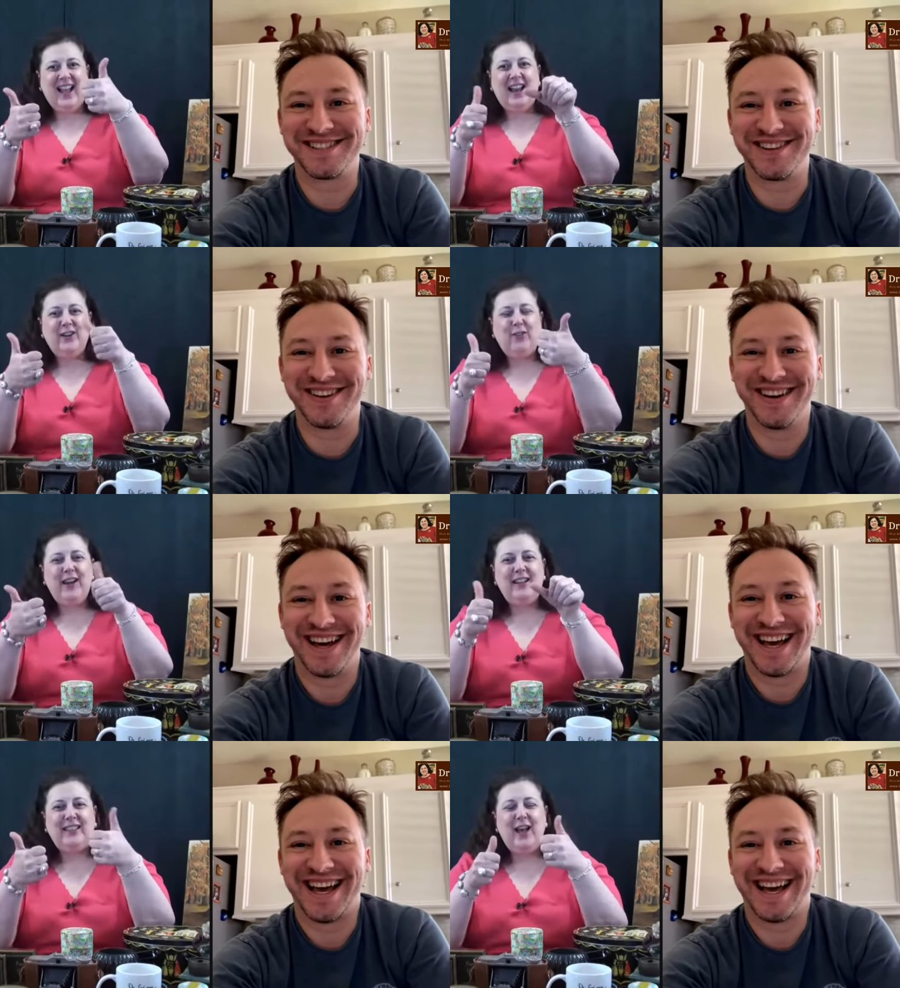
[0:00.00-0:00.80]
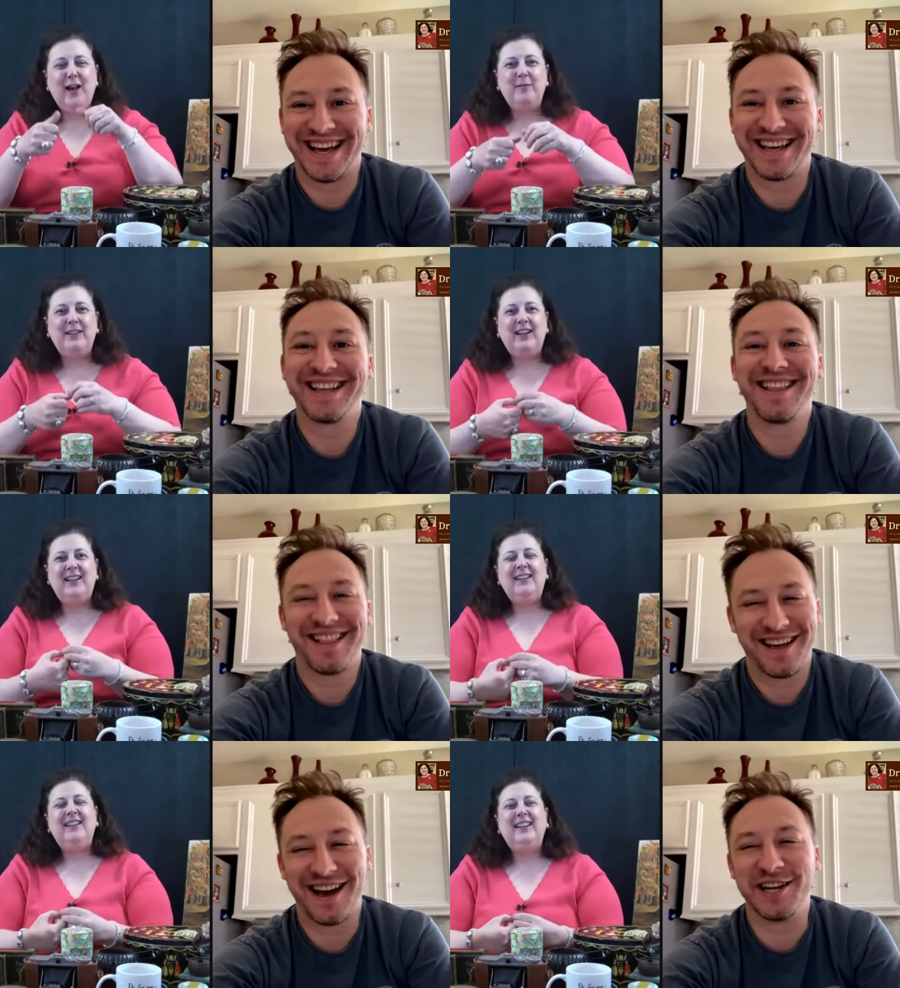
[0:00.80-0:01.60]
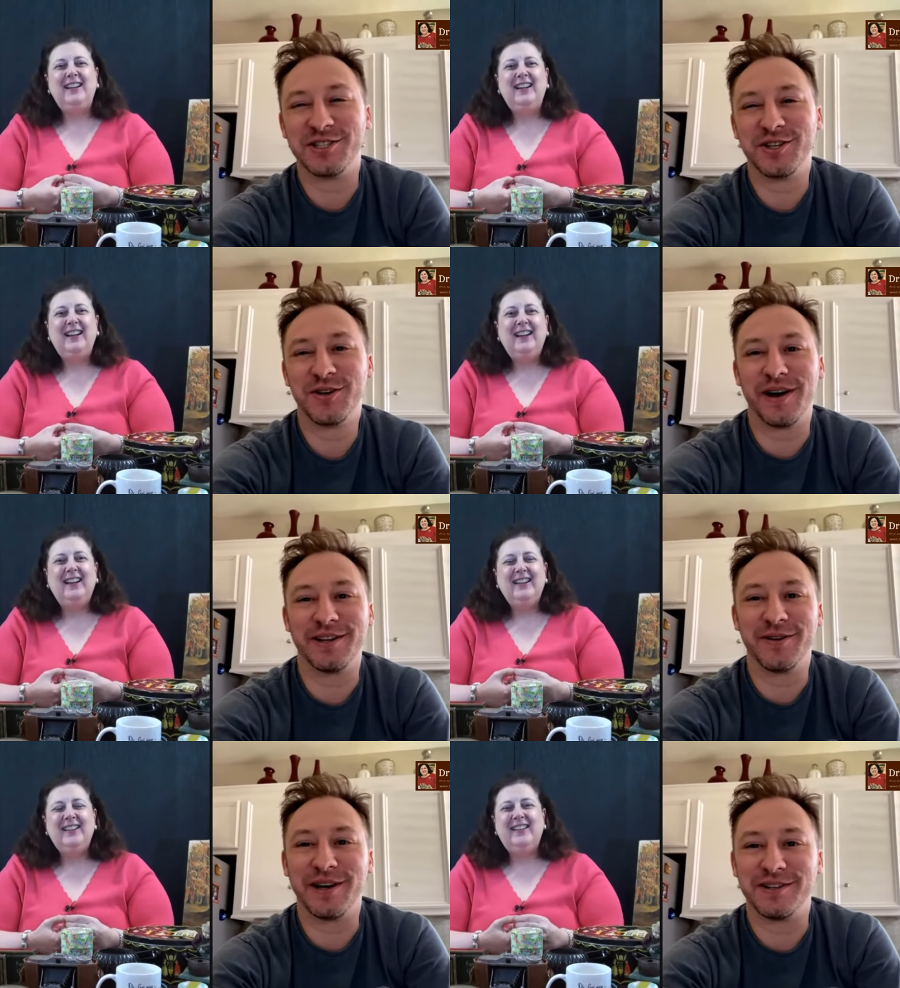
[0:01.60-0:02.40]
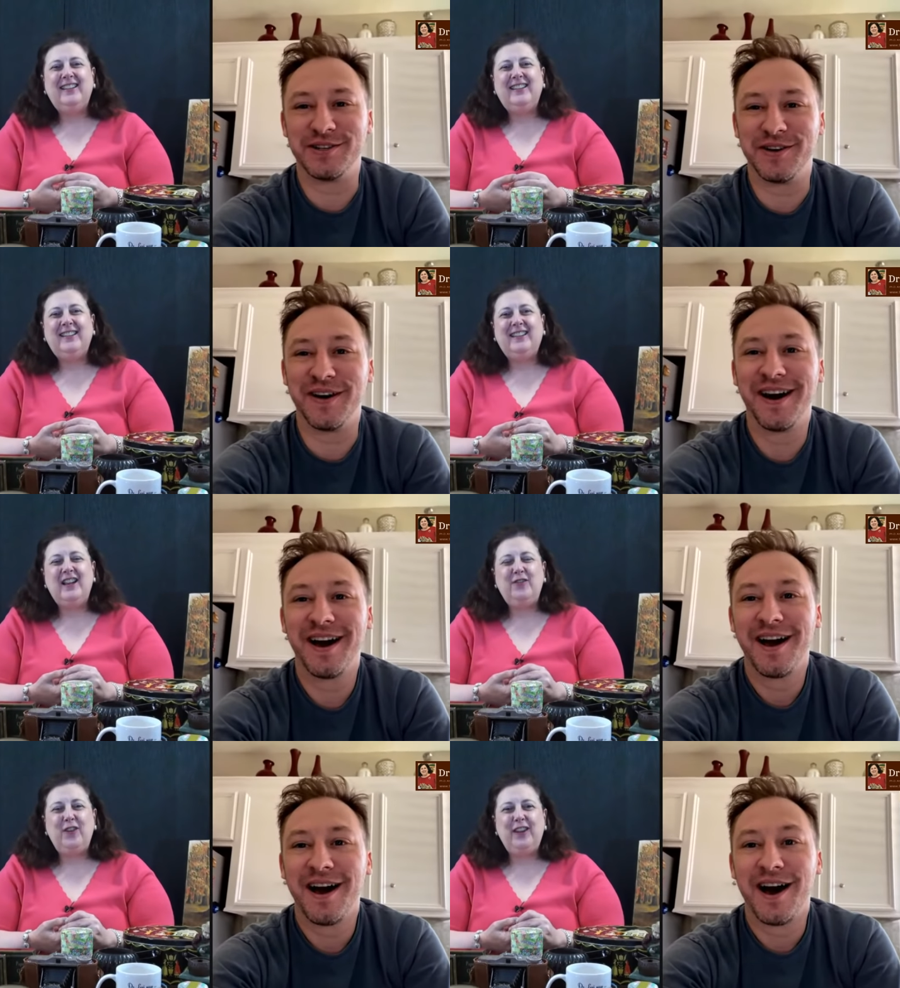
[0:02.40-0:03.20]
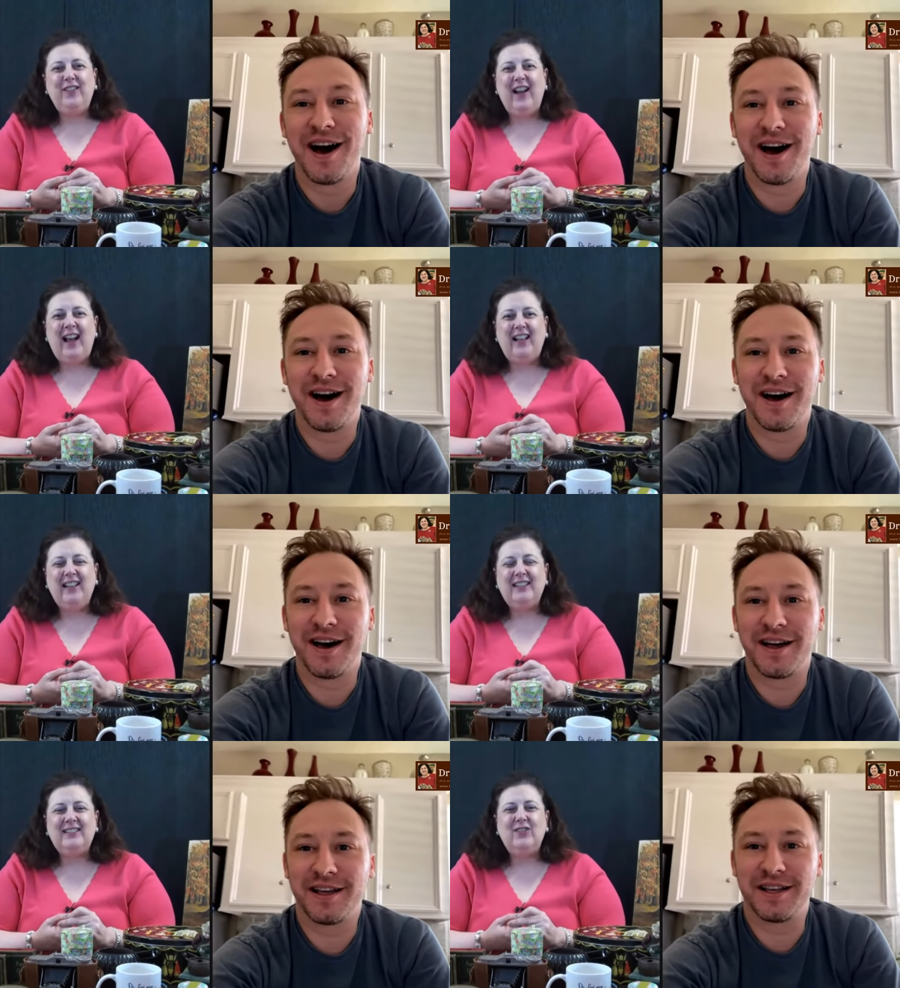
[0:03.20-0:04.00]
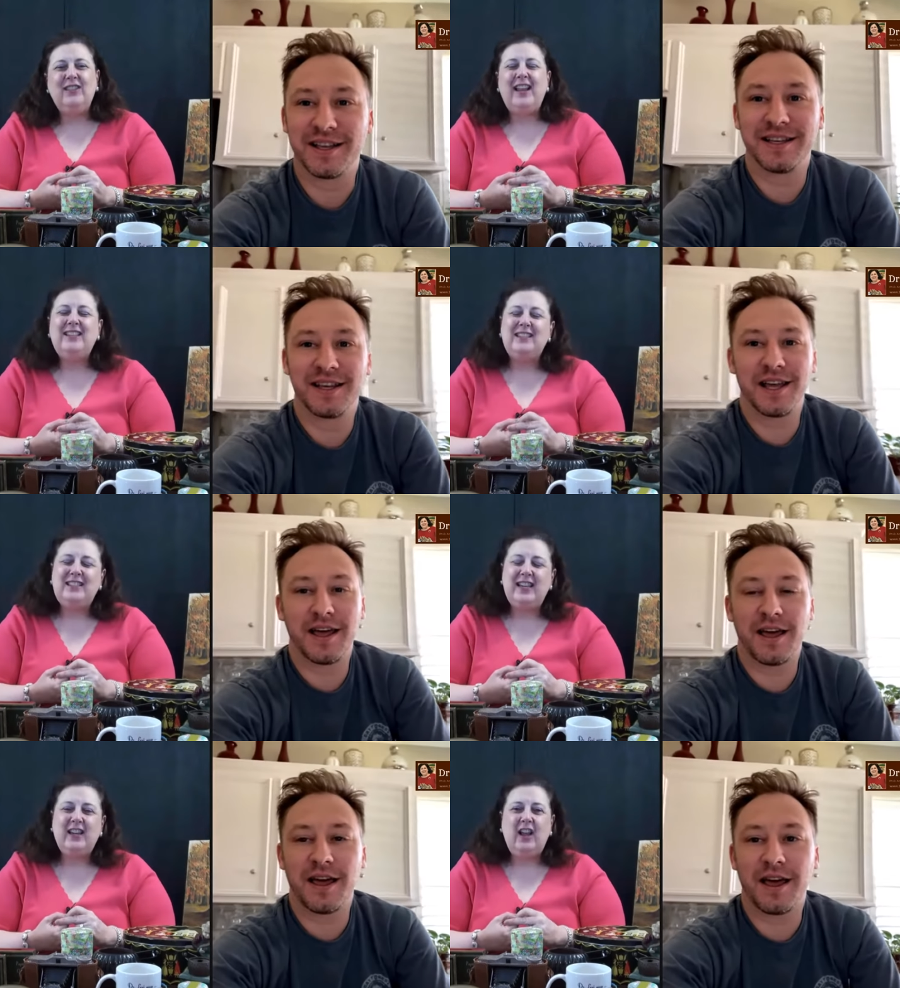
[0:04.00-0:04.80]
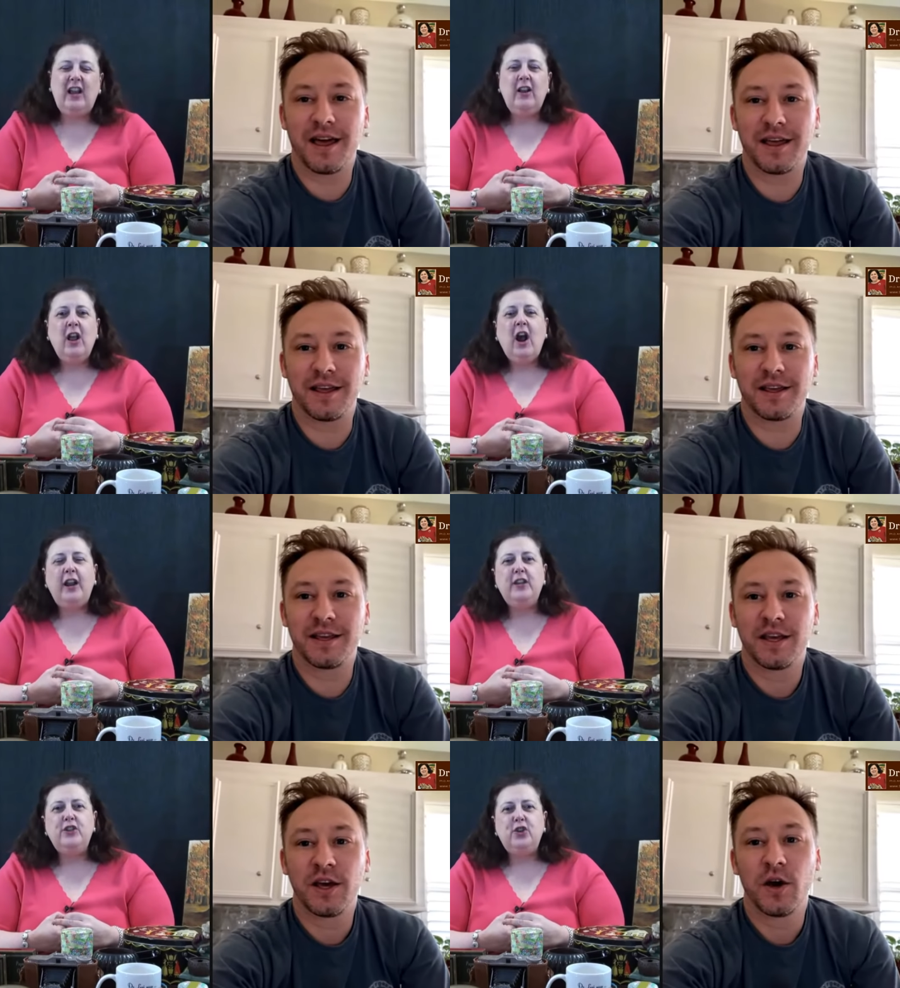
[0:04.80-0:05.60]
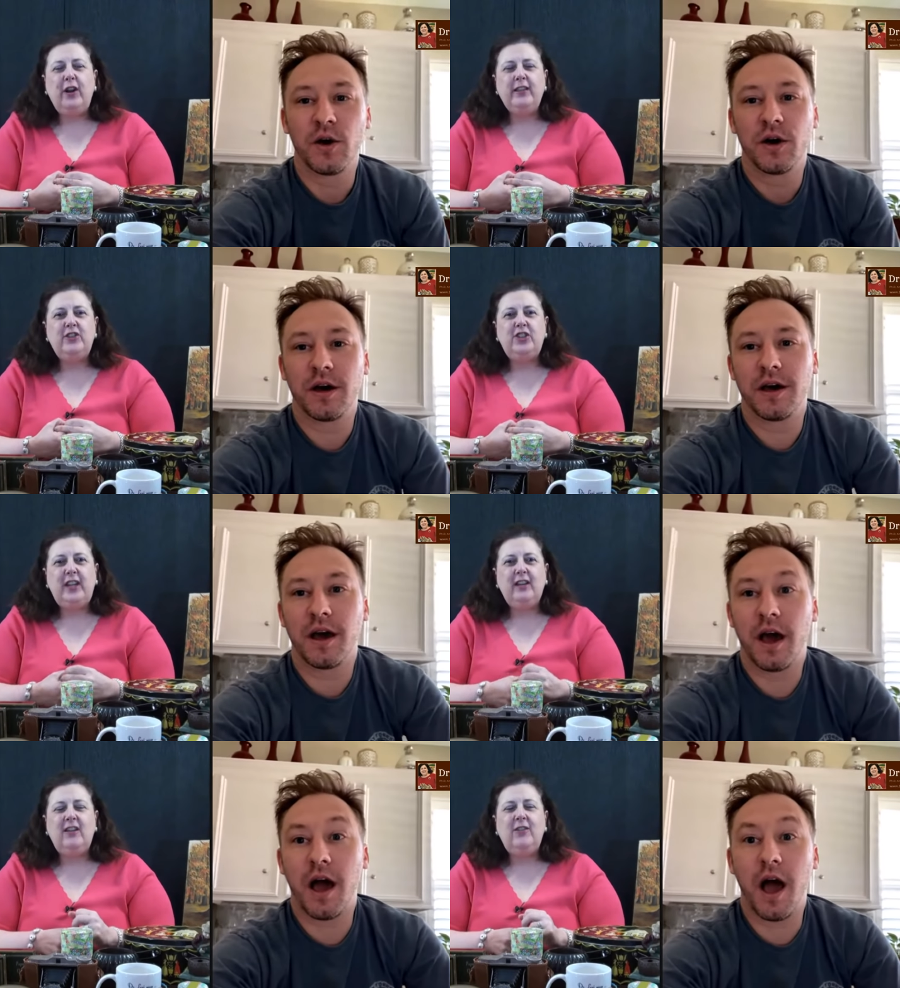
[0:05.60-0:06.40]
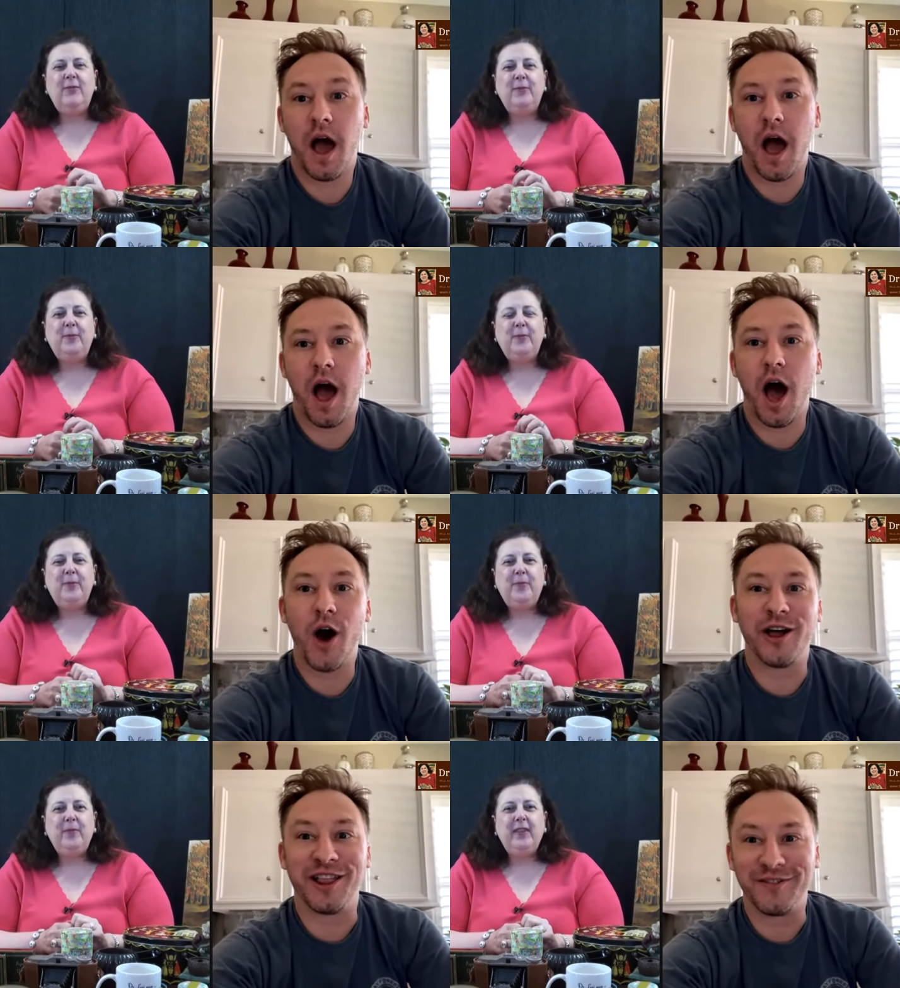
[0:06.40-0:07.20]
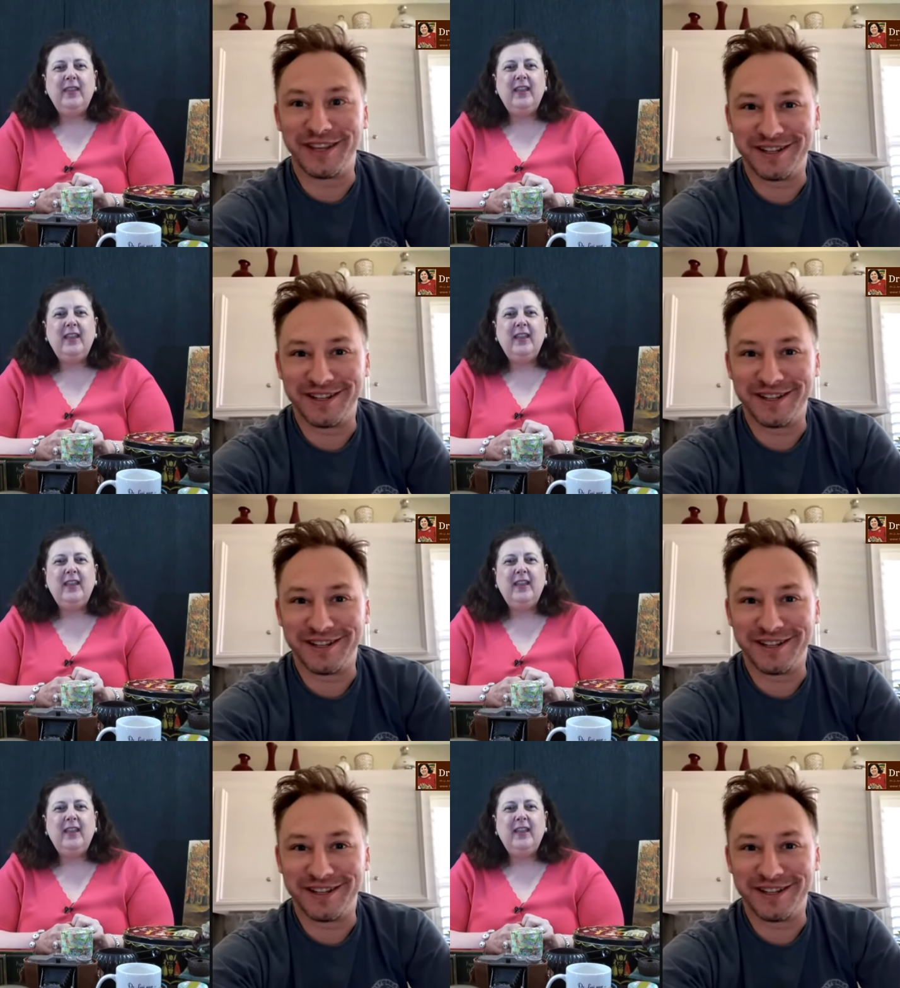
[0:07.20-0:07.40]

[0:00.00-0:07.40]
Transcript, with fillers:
Speaker 1: So. Got a green thumb, huh?
Speaker 2: I do. I do. I do.
Speaker 1: Good for you, Alex. Well, nice to see you. Hon. Are you enjoying the channel?
Speaker 2: Oh, I love it.